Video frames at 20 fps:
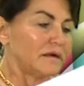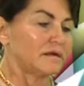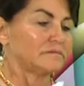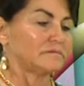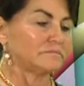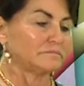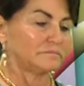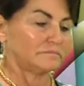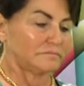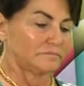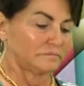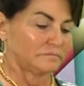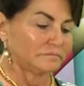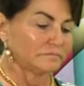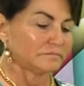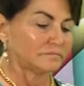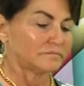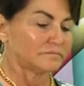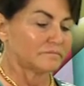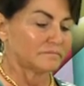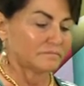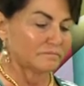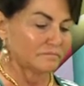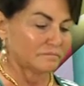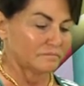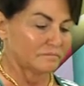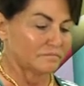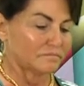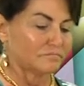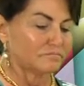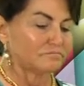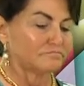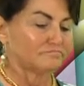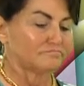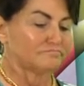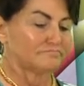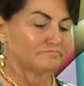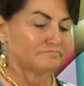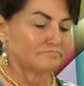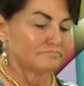
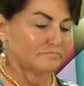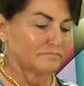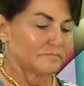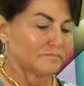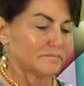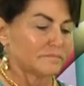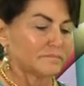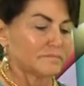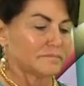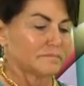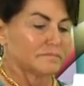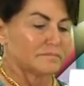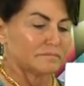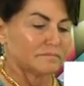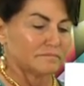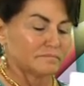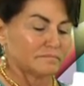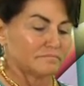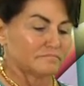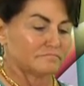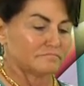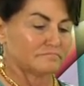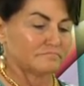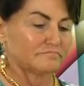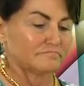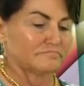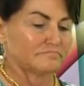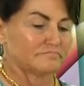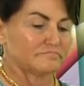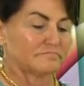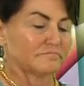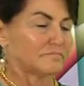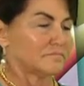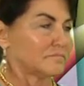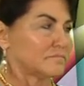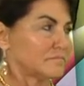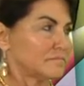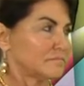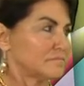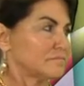
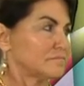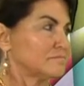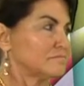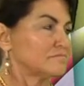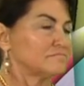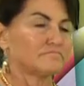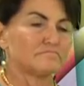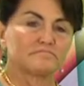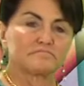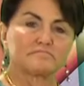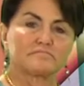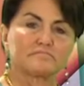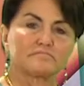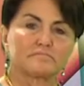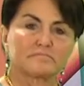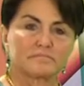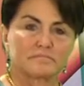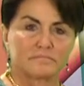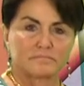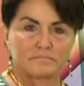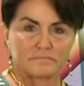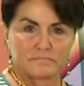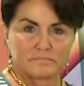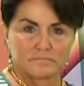(not speaking)